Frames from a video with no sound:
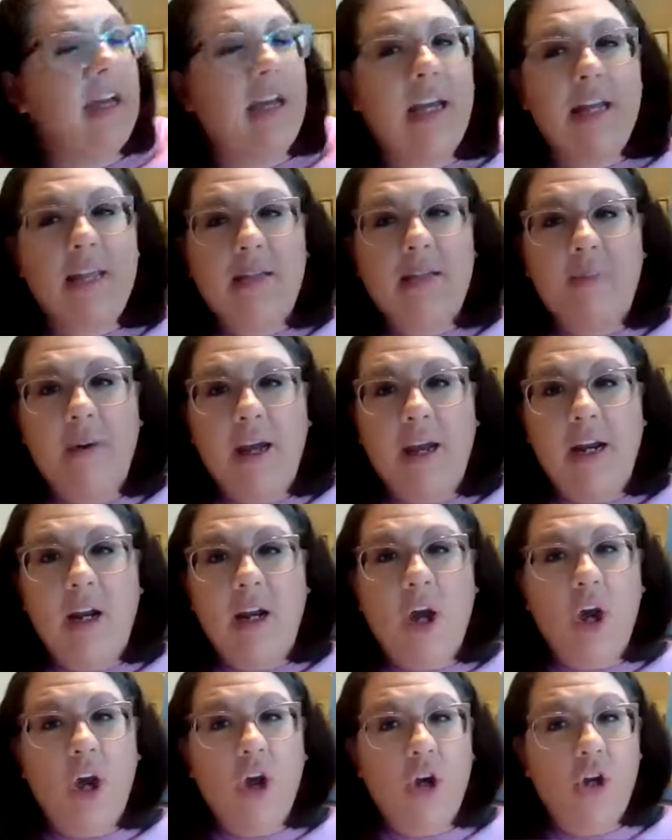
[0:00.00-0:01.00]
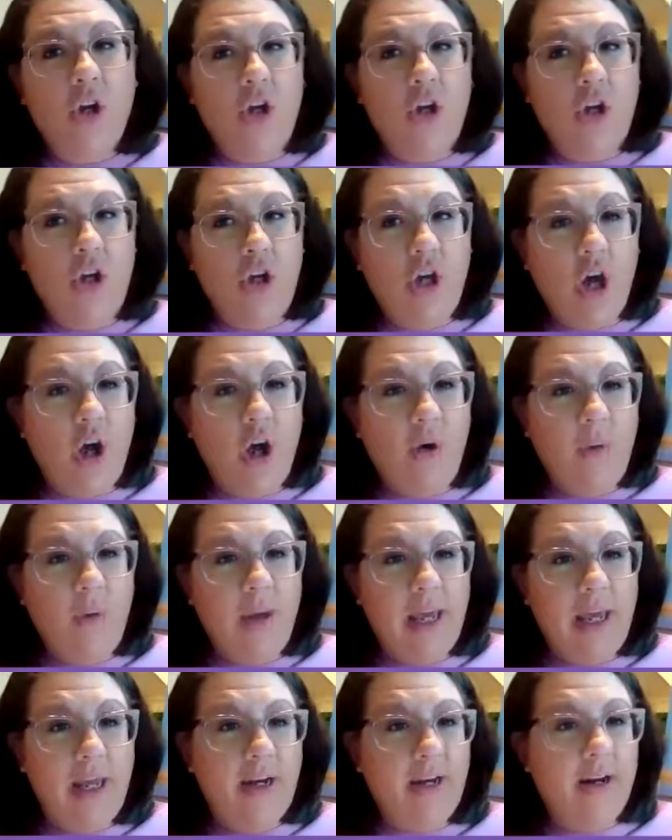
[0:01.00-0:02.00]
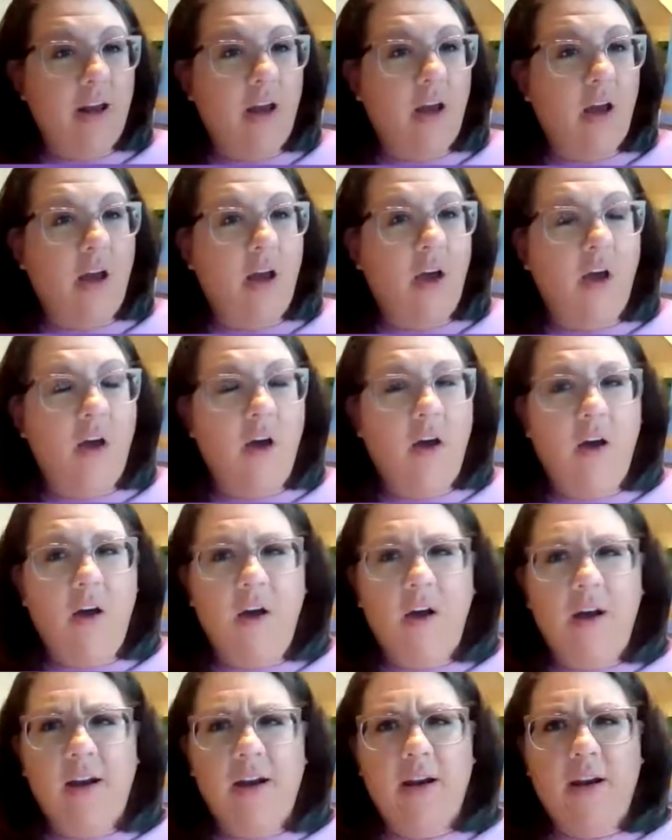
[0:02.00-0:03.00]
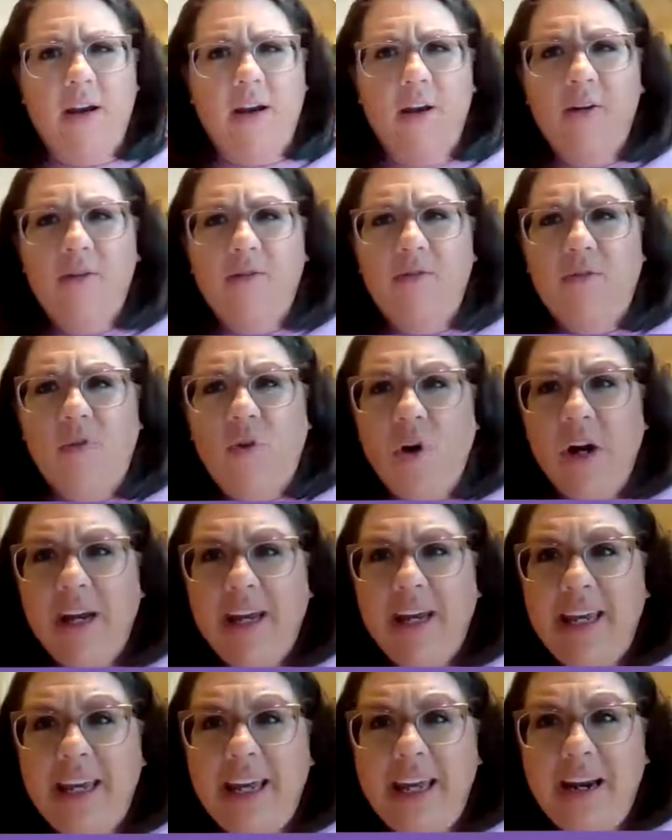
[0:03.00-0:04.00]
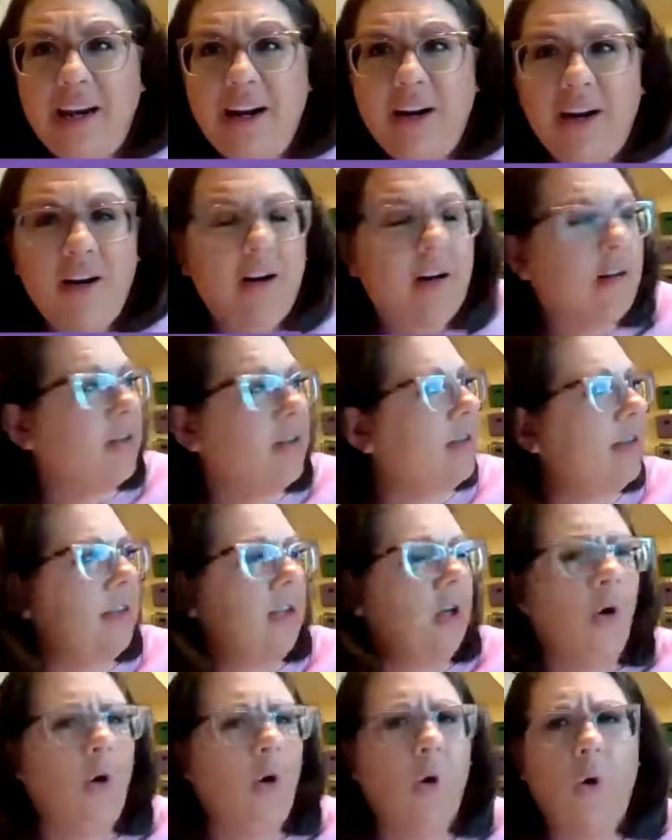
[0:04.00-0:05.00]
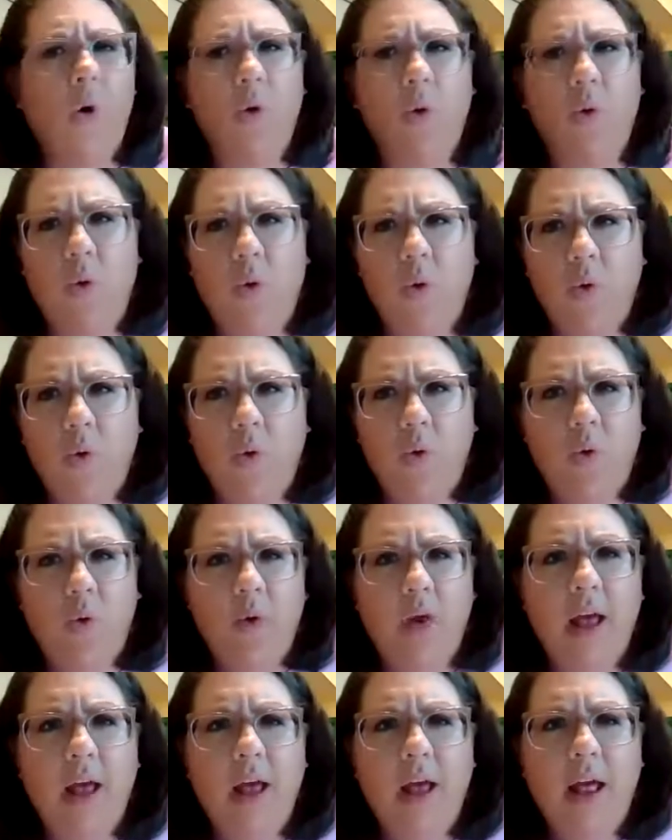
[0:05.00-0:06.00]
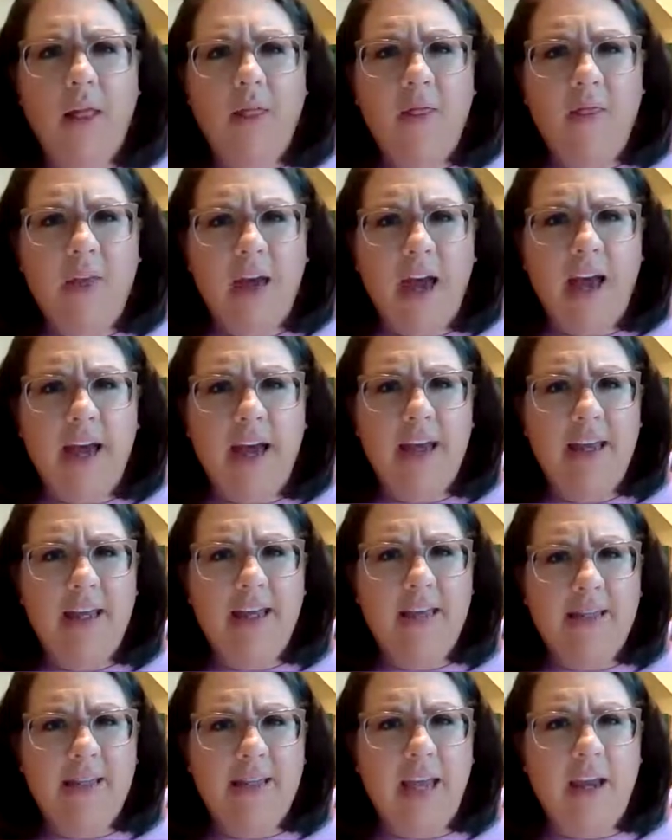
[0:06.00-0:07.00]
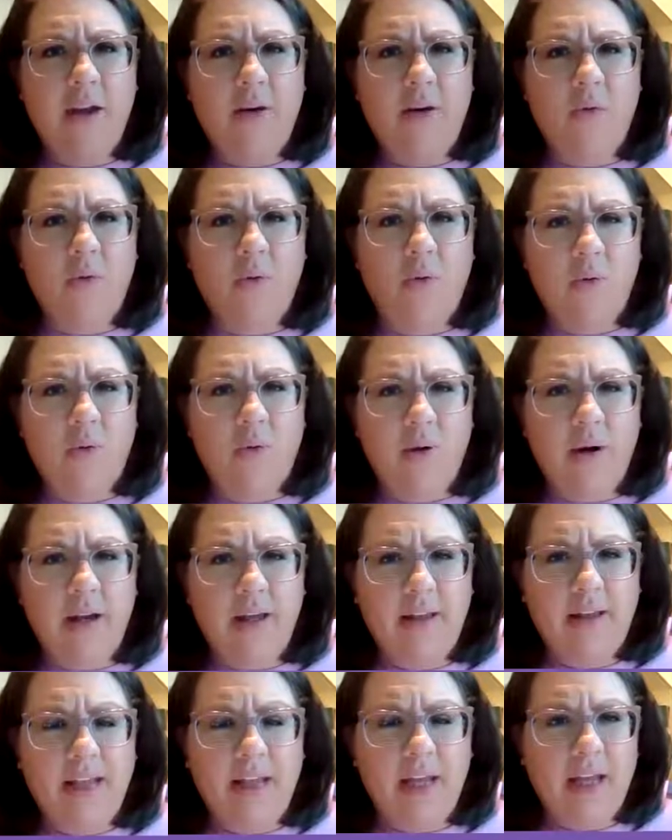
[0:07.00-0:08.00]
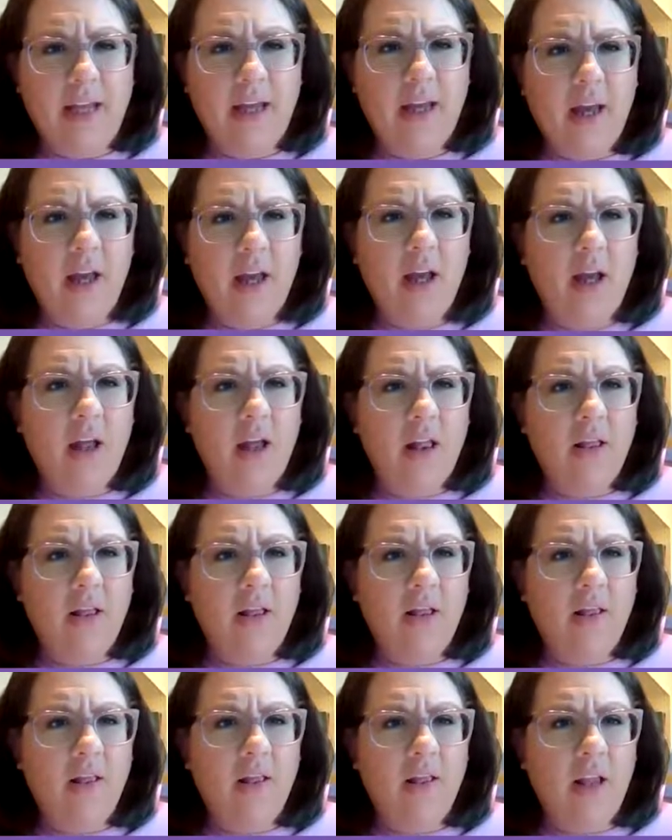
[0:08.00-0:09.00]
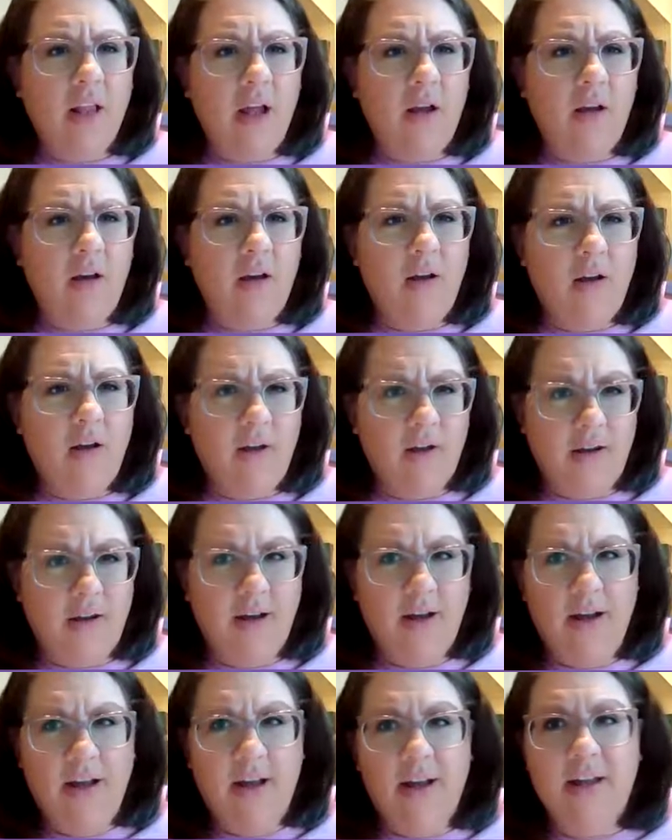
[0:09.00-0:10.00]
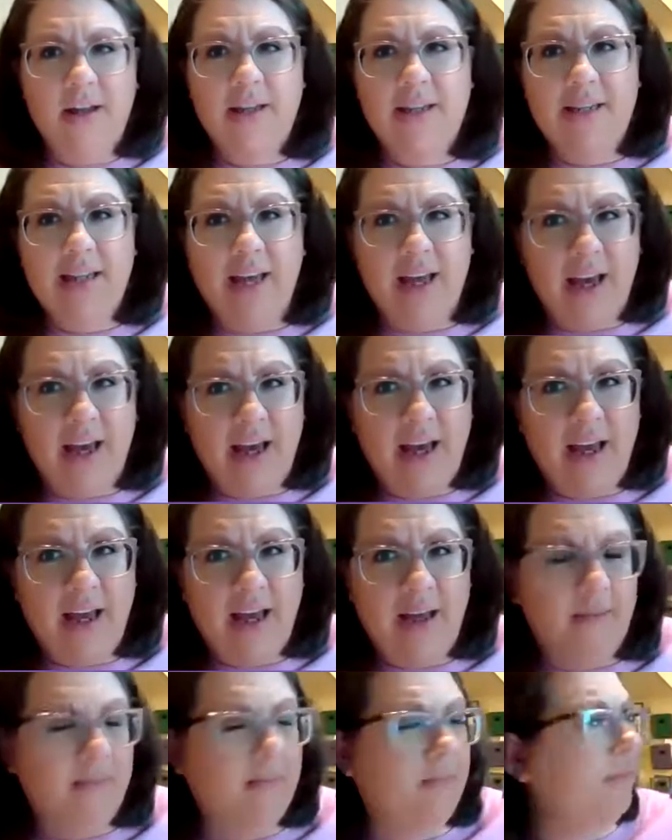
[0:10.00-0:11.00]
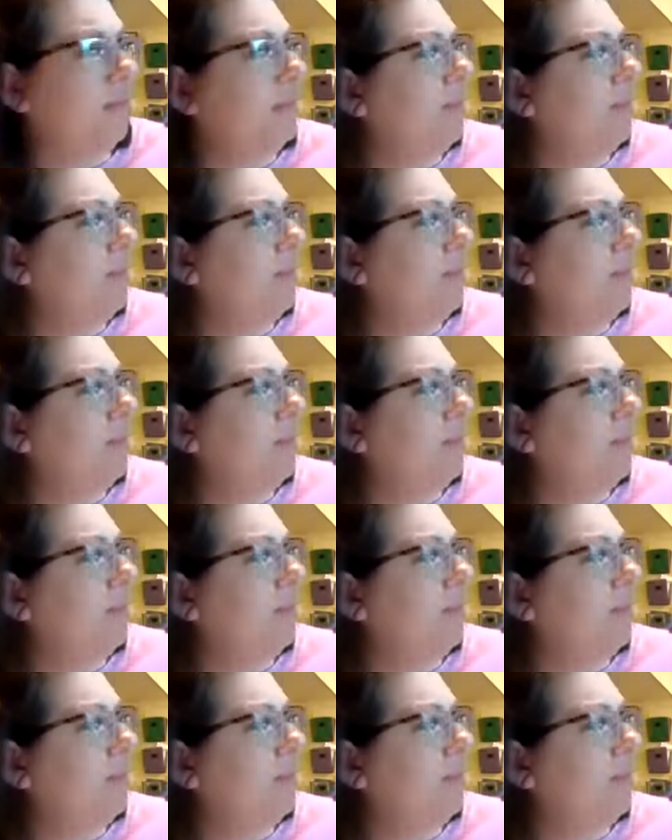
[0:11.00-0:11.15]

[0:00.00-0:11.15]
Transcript: It's been going on for years. Ooh, that is a really long time.